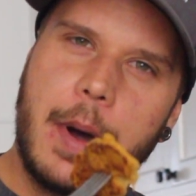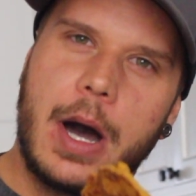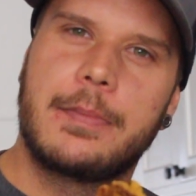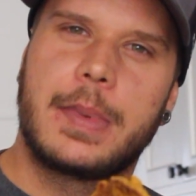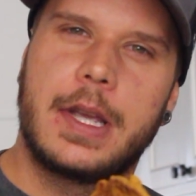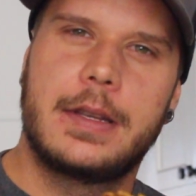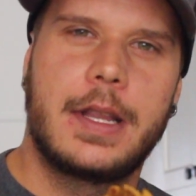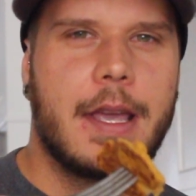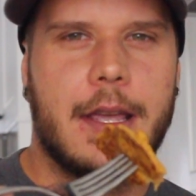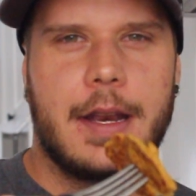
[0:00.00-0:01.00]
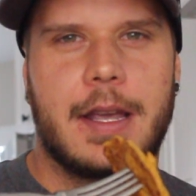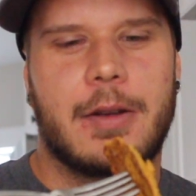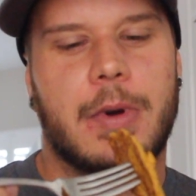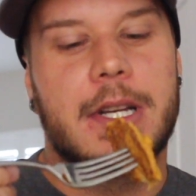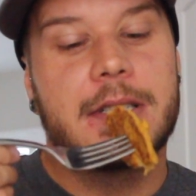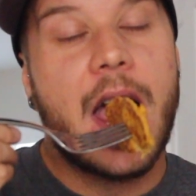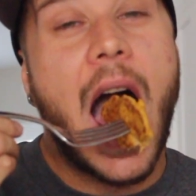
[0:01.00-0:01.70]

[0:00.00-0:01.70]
pumpkin, and egg white.